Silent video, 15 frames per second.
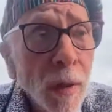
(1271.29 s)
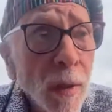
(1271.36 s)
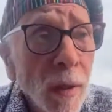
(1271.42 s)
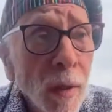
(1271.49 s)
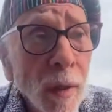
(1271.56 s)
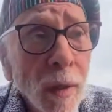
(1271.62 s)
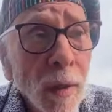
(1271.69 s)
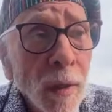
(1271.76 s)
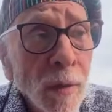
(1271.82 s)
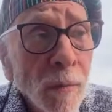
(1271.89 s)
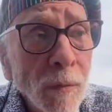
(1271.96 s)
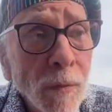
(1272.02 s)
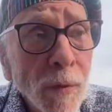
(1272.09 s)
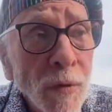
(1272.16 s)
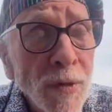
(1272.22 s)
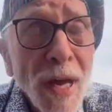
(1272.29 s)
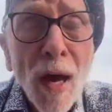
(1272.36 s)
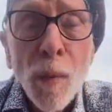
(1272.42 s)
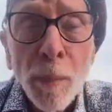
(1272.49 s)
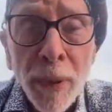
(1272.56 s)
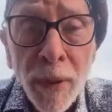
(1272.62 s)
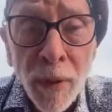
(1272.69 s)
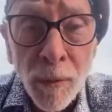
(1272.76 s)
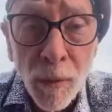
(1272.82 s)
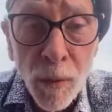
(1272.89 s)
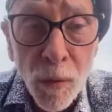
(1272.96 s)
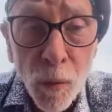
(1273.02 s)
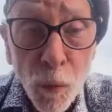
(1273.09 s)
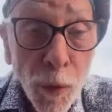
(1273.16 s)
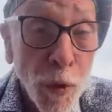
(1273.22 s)
the Downbeat
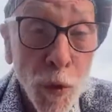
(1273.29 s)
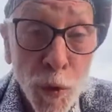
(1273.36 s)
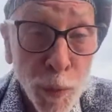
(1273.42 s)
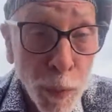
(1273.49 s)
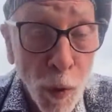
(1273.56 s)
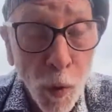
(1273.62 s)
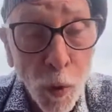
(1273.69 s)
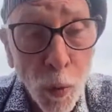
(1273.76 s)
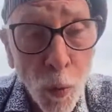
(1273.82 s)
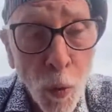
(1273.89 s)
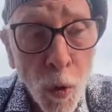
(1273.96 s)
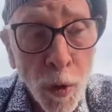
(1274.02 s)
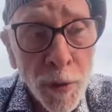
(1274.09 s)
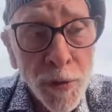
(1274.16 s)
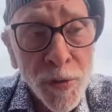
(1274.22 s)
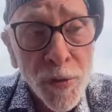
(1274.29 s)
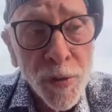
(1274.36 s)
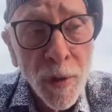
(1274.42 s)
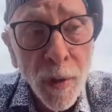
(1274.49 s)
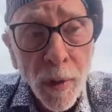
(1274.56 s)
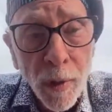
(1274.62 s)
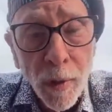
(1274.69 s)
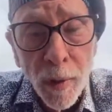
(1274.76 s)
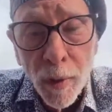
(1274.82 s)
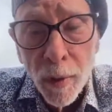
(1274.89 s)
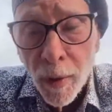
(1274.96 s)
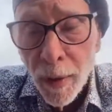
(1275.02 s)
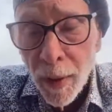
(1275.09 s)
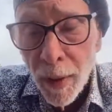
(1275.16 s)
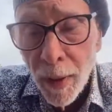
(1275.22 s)
Reader's Poll Awards,
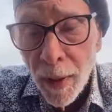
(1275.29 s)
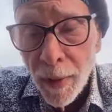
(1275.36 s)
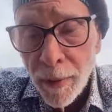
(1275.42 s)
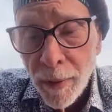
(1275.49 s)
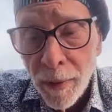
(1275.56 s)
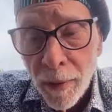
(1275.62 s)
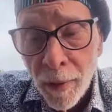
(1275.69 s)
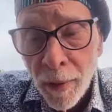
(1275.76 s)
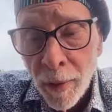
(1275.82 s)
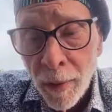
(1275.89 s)
and